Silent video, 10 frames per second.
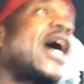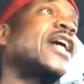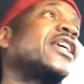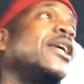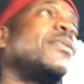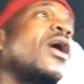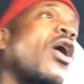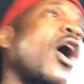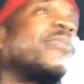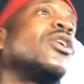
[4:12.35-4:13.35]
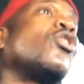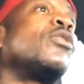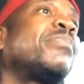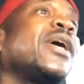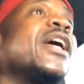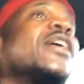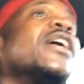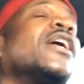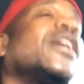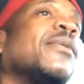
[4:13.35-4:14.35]
I keep harping on pink
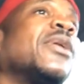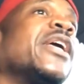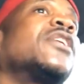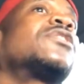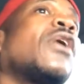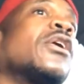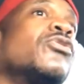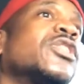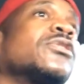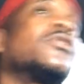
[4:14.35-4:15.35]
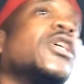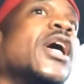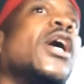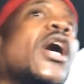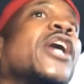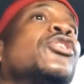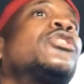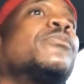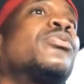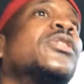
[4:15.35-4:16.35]
Himalayan salt crystals. You
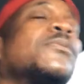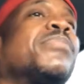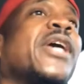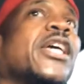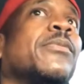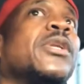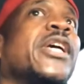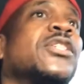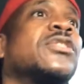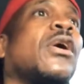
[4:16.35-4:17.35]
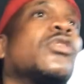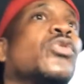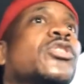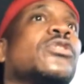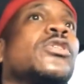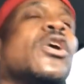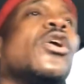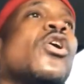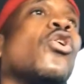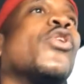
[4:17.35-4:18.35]
should put some pink Himalayan salt crystals
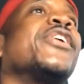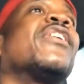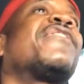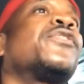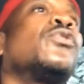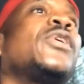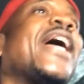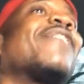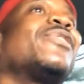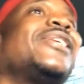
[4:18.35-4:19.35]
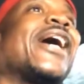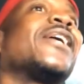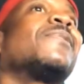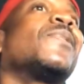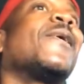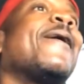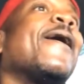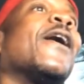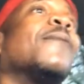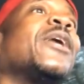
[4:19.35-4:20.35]
on your food every day.
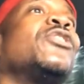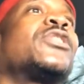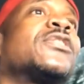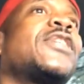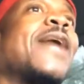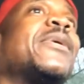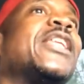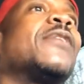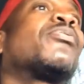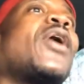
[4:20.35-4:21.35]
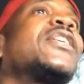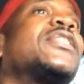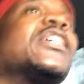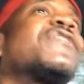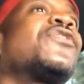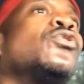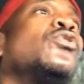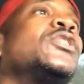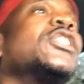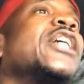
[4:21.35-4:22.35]
And you should stop eating processed
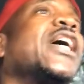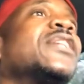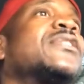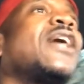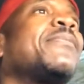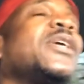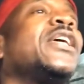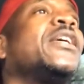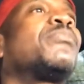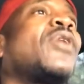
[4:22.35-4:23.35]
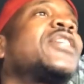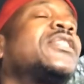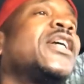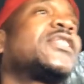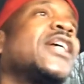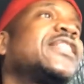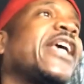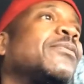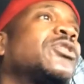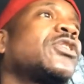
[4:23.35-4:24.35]
food and stop eating processed
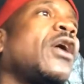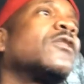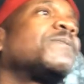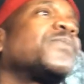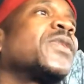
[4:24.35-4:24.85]
table salt.